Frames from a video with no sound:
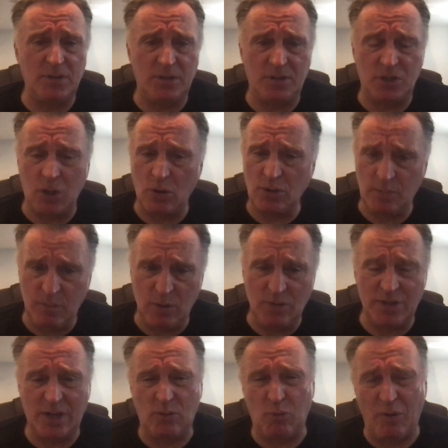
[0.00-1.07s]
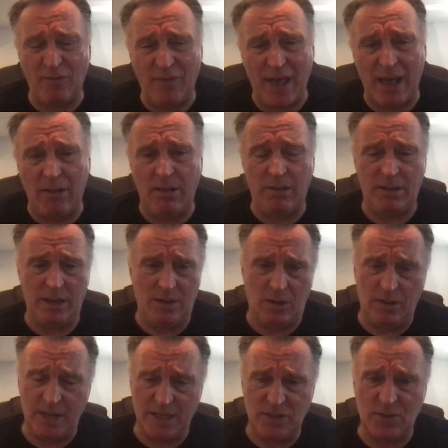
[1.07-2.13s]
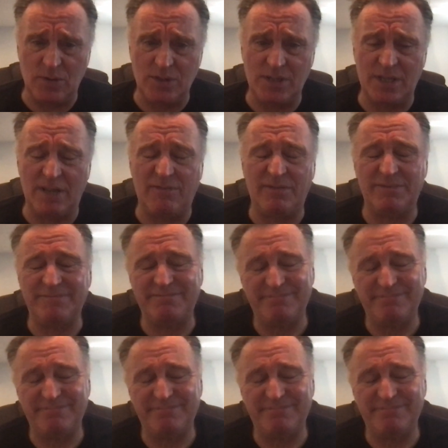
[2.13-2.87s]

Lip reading: chose music, Ravel, and all that sort of stuff,